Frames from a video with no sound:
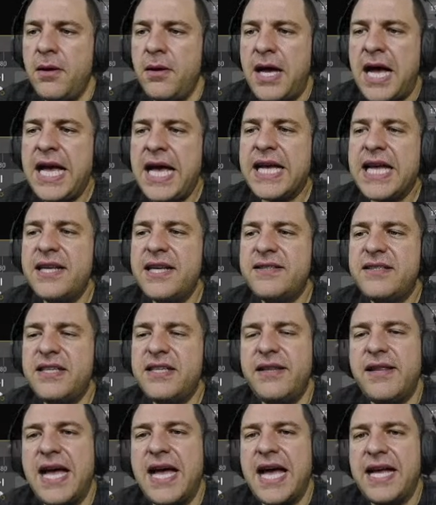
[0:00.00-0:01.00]
I can see
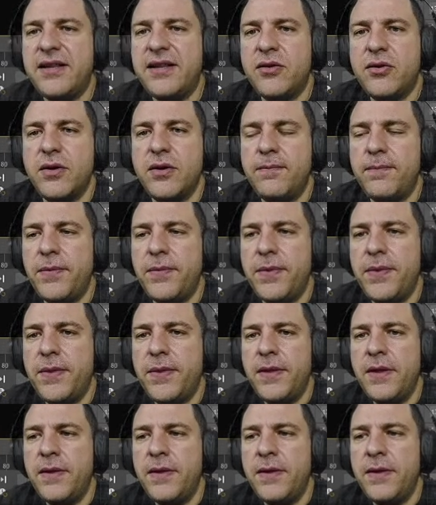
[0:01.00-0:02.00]
that
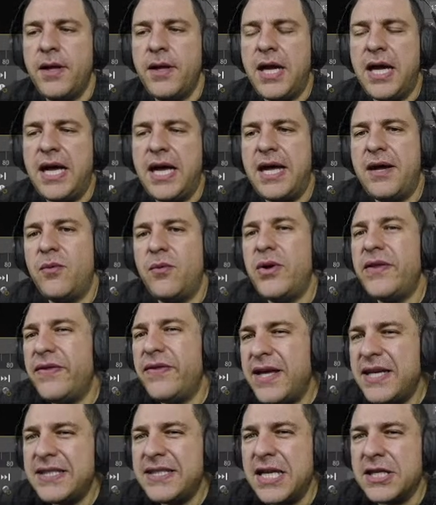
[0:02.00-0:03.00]
with
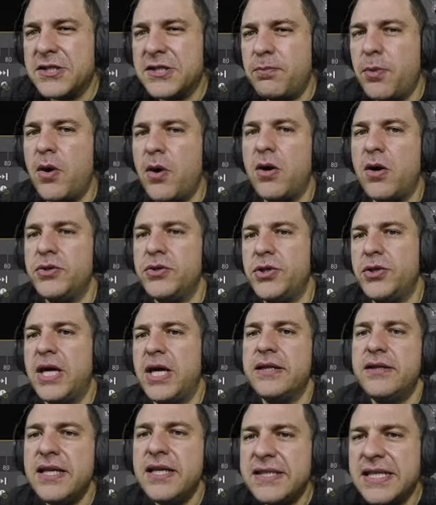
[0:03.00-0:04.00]
this exposure
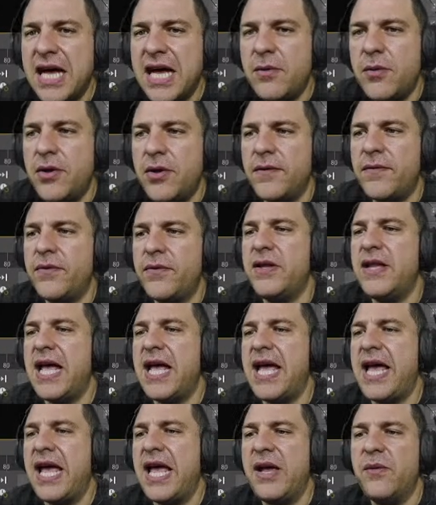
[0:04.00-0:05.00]
at this hour of the
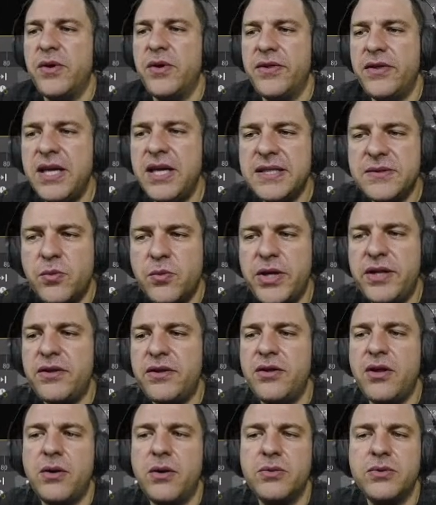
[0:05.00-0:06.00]
day, with these
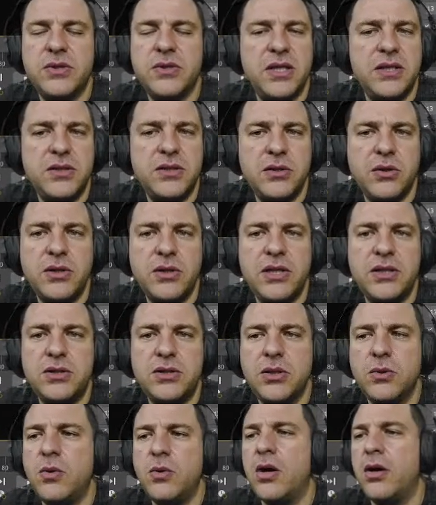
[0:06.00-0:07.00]
windows and
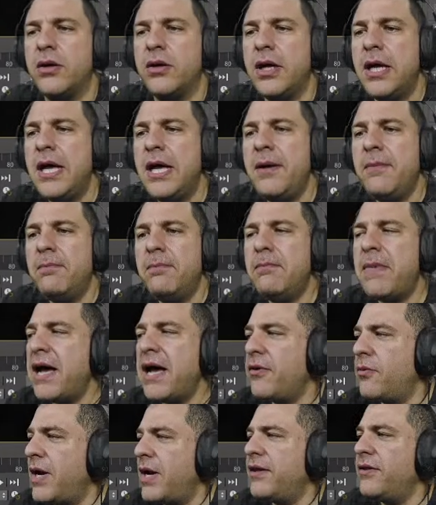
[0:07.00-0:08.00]
so on, my
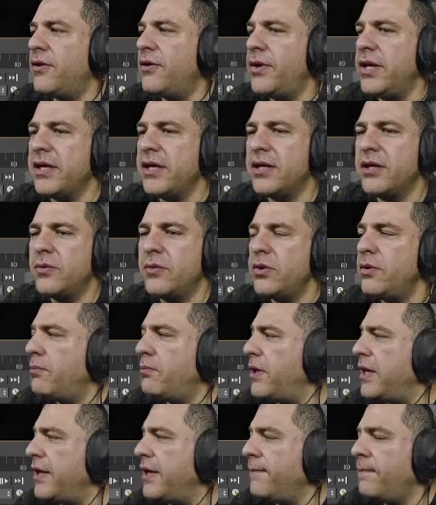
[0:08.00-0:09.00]
rendering will
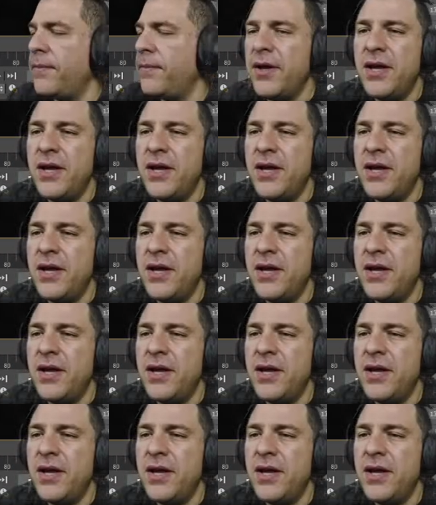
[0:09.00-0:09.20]
be